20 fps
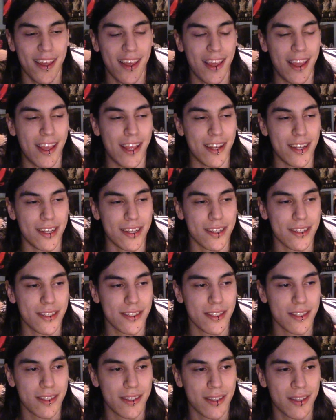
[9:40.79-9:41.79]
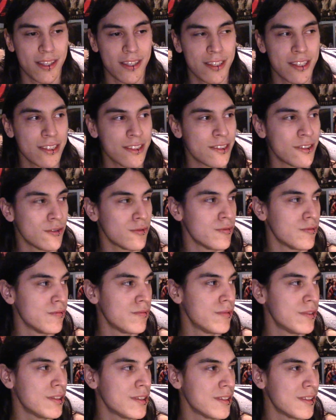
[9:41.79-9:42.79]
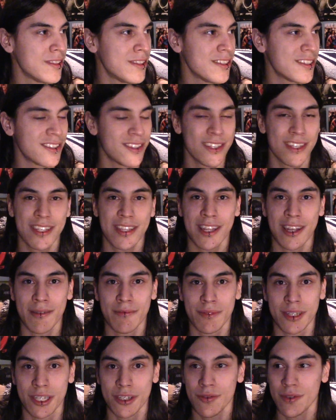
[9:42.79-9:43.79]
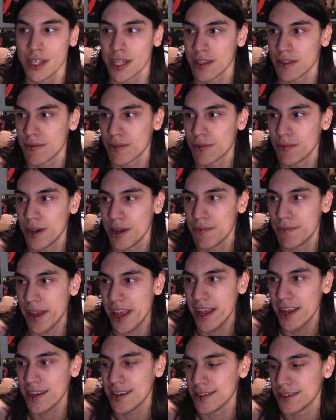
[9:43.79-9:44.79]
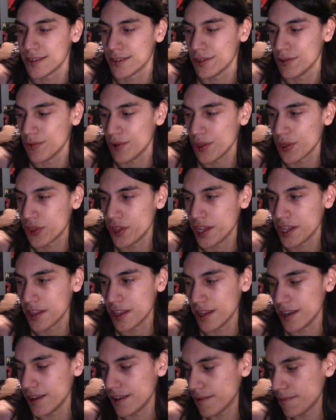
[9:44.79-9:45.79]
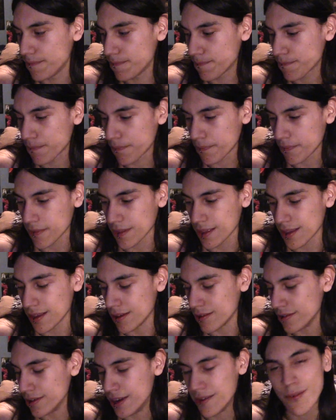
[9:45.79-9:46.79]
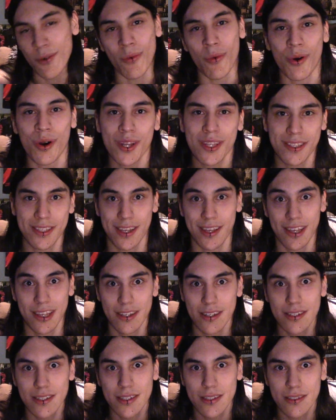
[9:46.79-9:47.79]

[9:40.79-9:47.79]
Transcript: And this is this thing that I'm doing with my band is the one thing that I don't ever want it to end.